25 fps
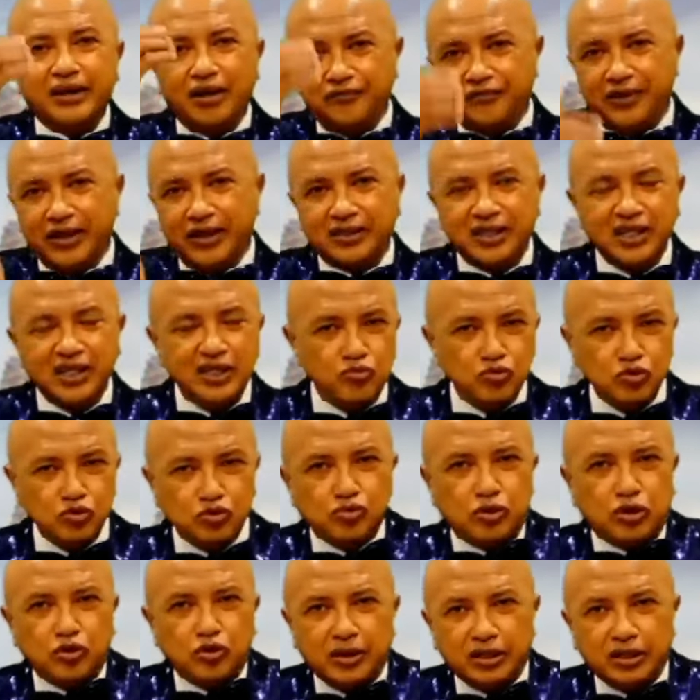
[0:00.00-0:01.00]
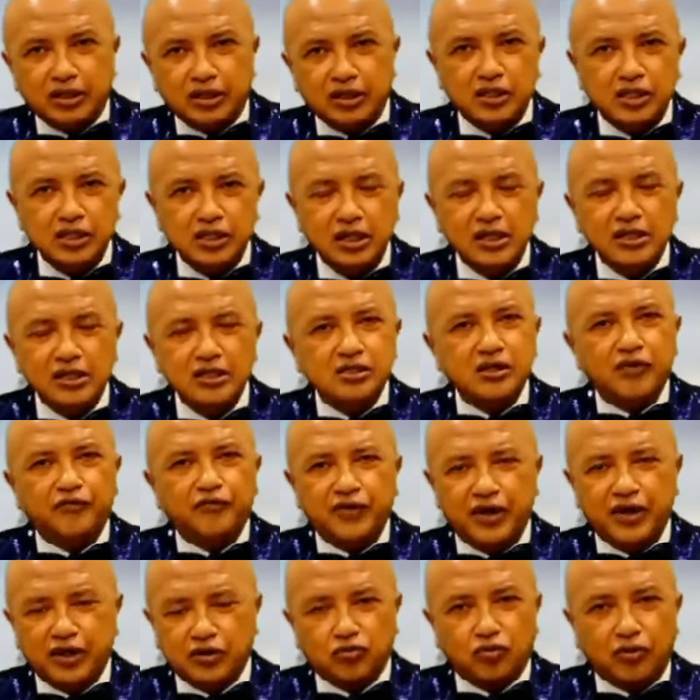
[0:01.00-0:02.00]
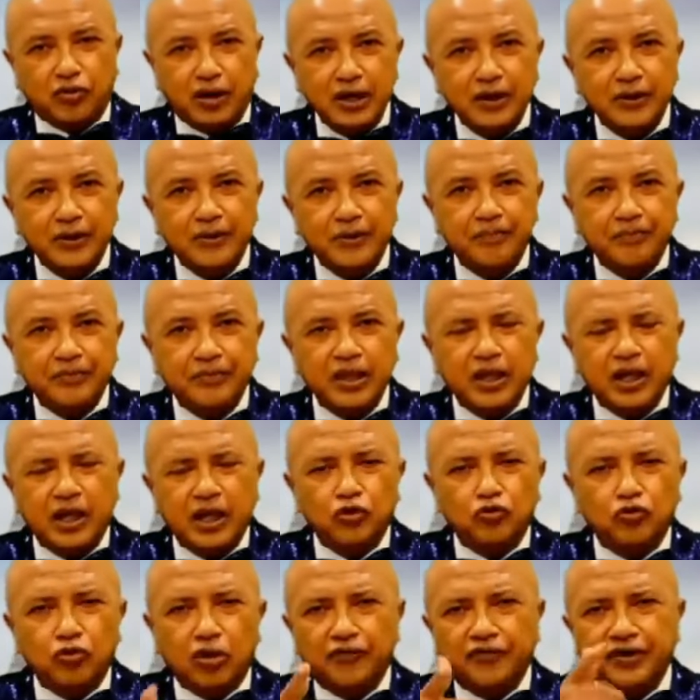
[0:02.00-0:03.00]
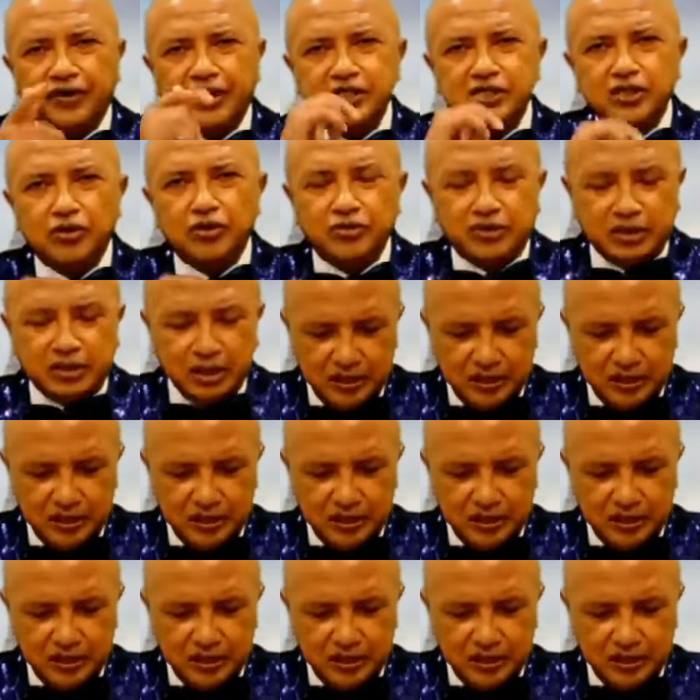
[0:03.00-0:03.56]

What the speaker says: which is written in the Sefer Torat, is YAHVAH. So let's read